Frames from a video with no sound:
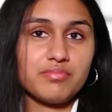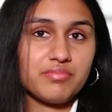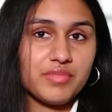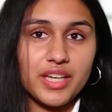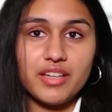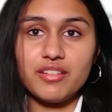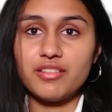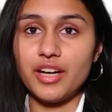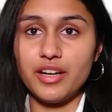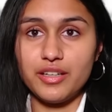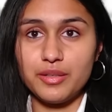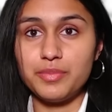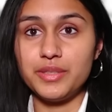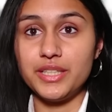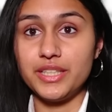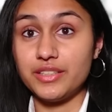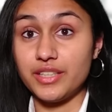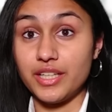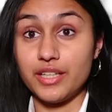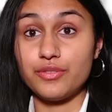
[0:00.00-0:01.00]

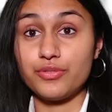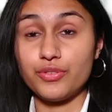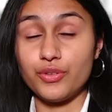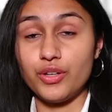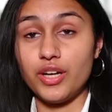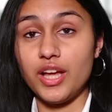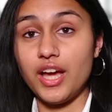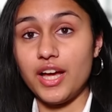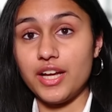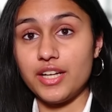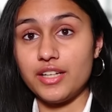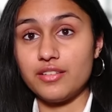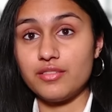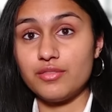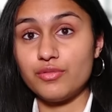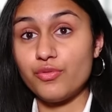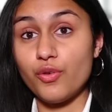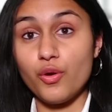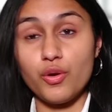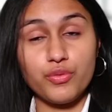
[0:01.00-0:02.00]
incredibly grateful and
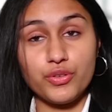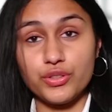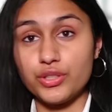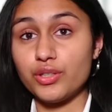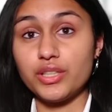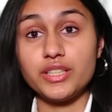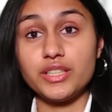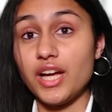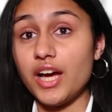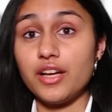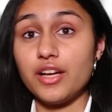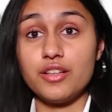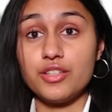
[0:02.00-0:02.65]
for the entire